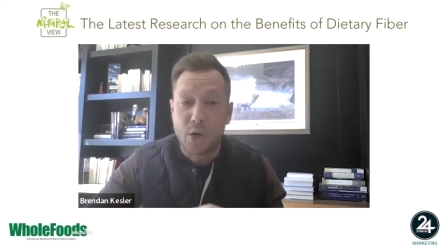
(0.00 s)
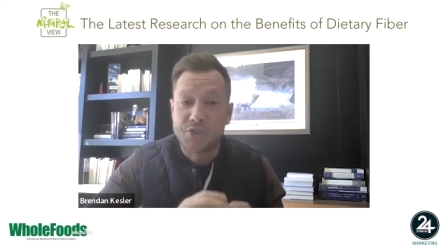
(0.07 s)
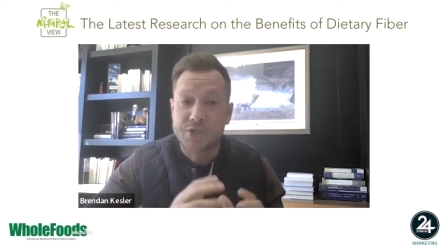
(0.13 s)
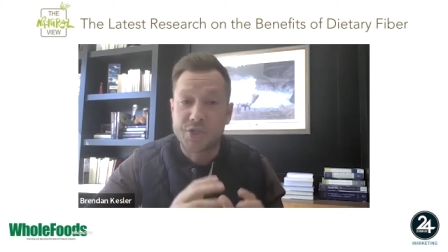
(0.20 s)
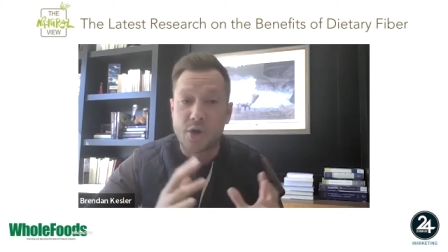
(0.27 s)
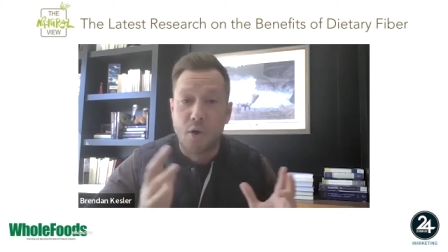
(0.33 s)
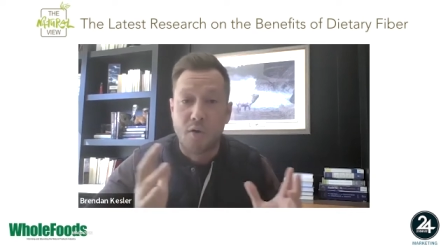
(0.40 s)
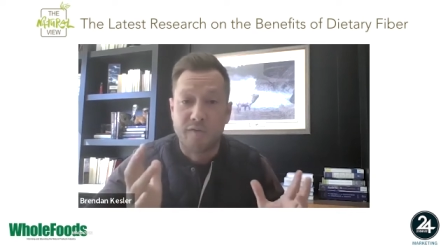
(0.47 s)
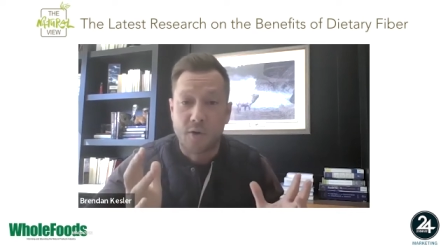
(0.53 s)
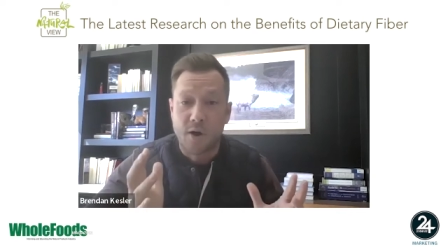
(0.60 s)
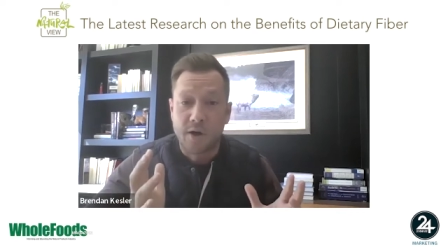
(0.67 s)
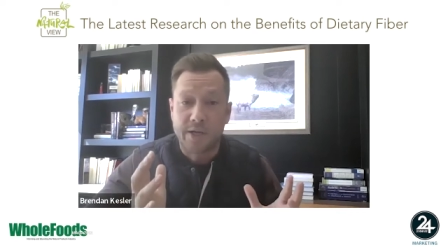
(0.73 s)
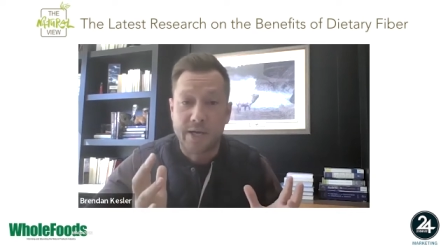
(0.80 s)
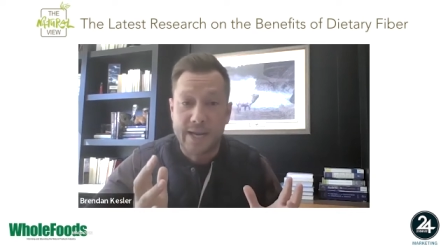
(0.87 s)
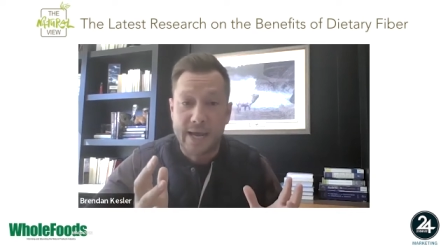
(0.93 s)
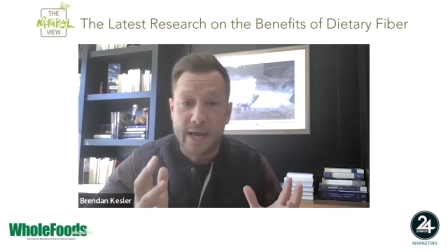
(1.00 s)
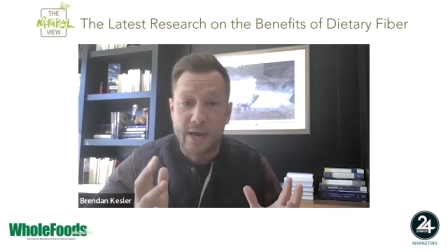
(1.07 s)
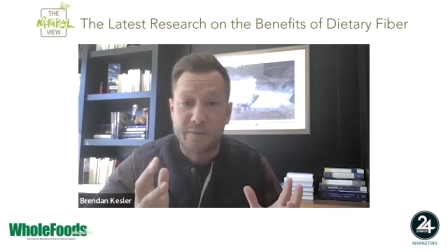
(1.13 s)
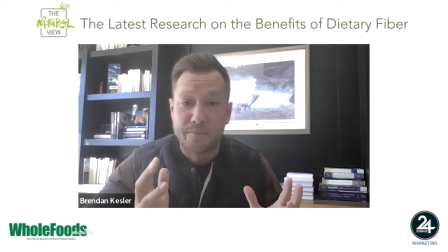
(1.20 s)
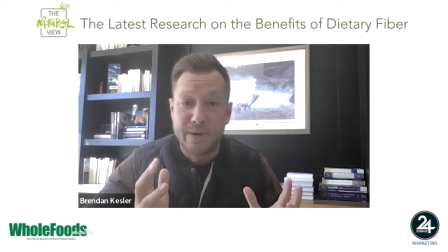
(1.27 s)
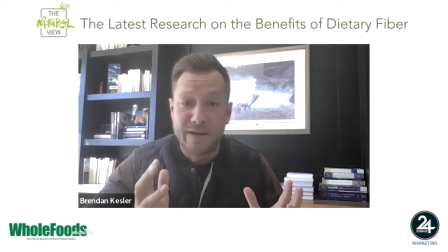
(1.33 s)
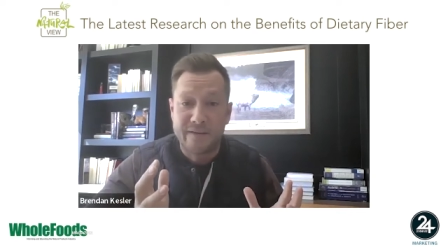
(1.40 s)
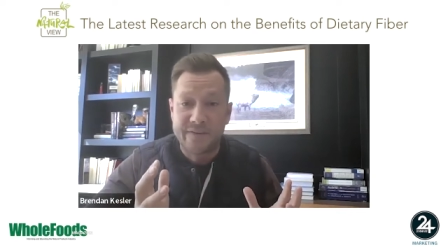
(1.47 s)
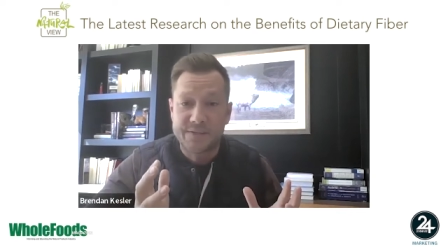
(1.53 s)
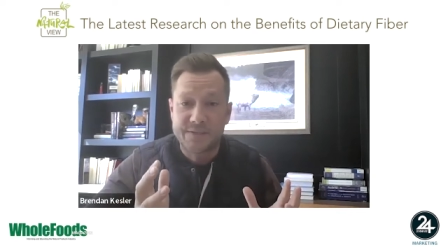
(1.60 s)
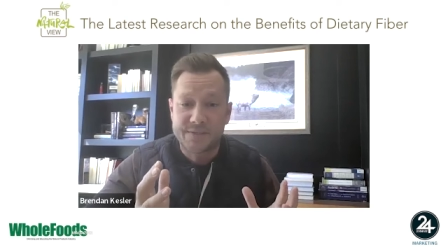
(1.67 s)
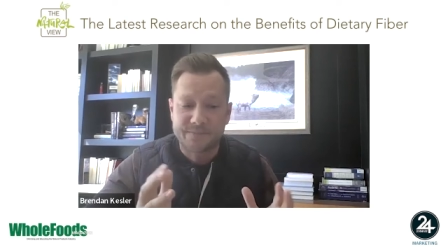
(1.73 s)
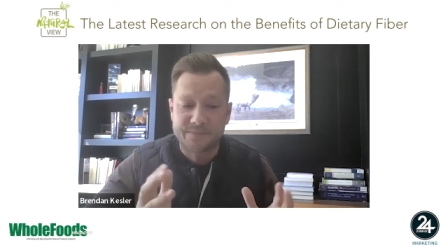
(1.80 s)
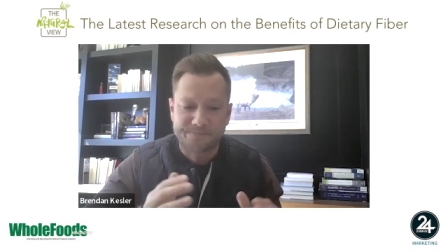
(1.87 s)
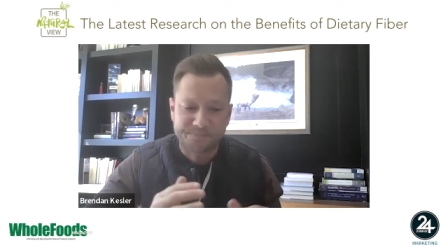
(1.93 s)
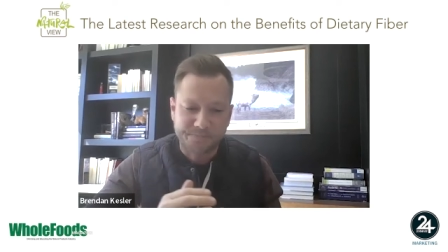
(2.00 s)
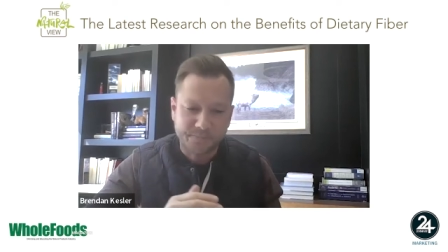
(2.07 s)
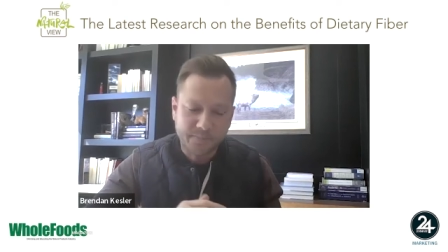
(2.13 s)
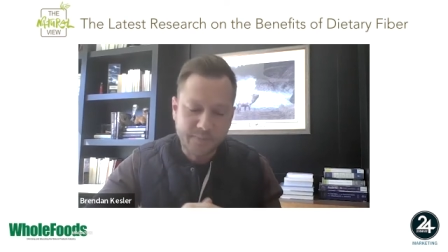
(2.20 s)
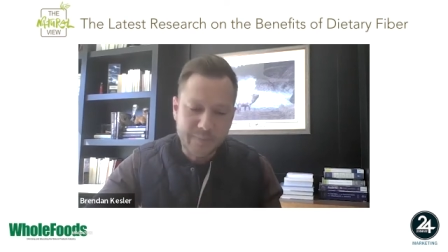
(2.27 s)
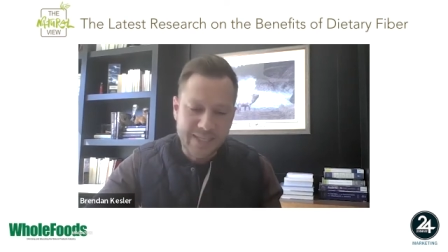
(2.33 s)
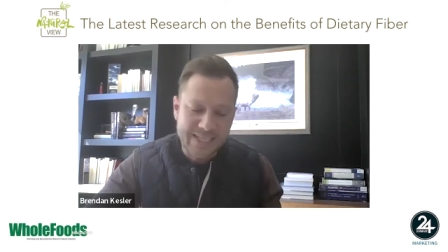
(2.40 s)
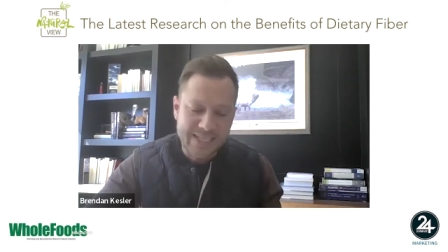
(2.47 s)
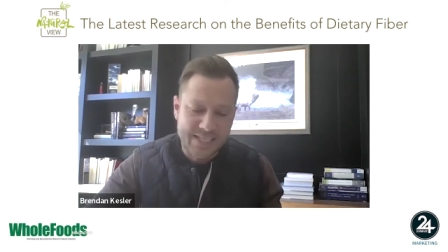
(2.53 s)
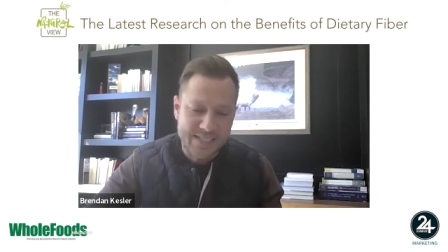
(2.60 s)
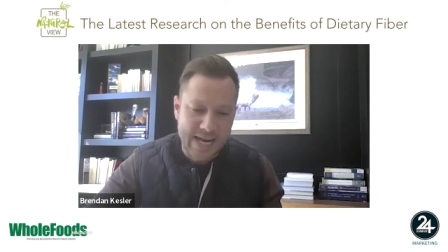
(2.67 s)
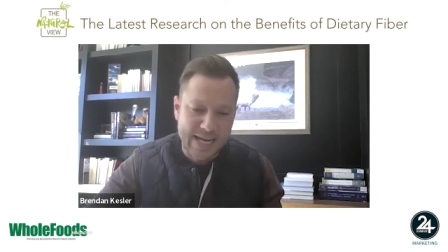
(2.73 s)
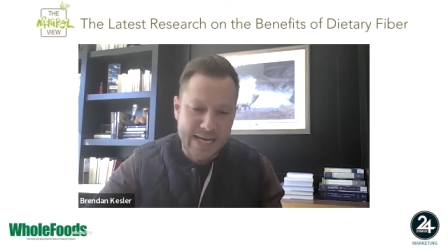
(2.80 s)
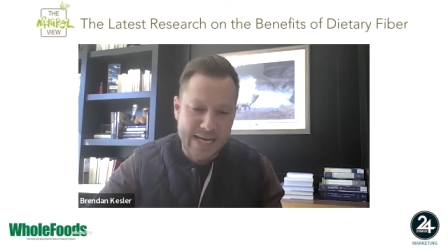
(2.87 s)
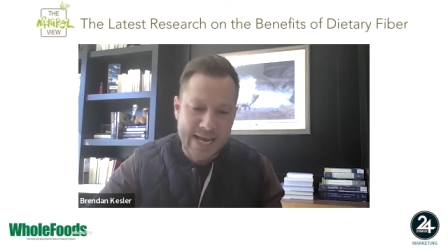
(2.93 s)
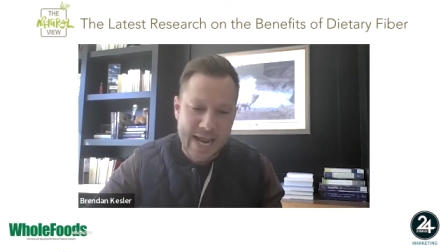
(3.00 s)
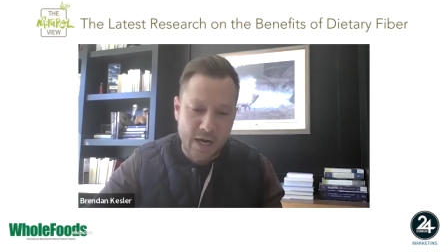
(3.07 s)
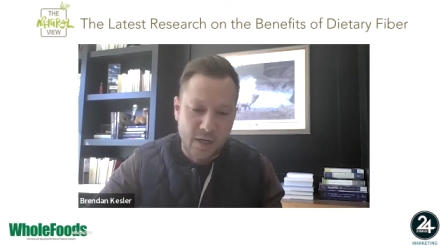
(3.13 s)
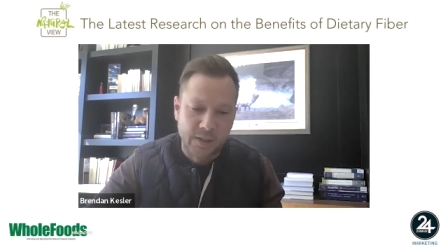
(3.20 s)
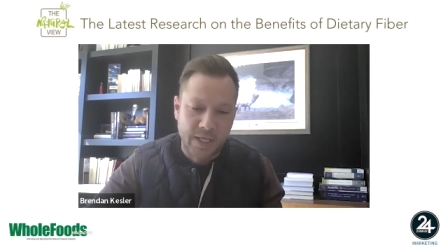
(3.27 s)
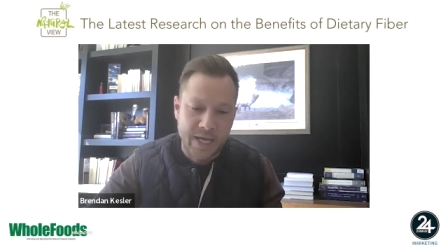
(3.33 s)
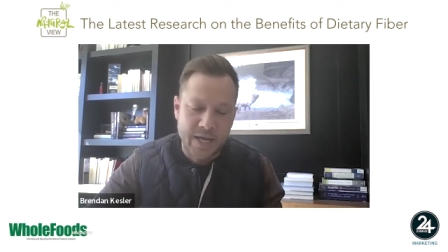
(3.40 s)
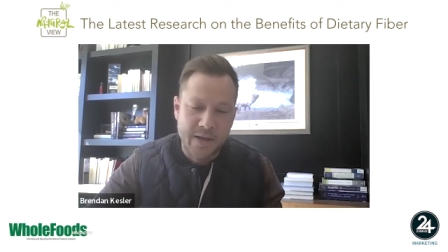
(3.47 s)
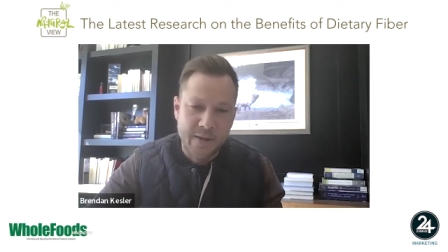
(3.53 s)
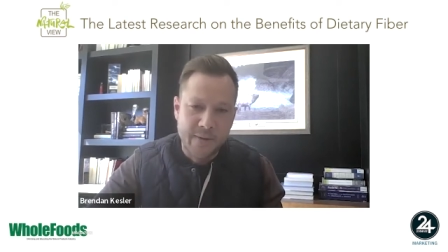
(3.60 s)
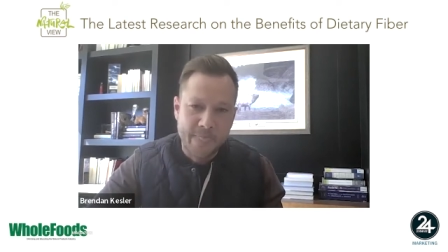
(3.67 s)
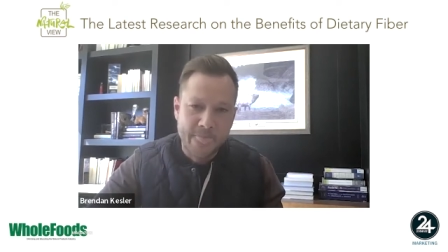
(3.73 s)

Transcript: just overall gut health benefits. Secondarily,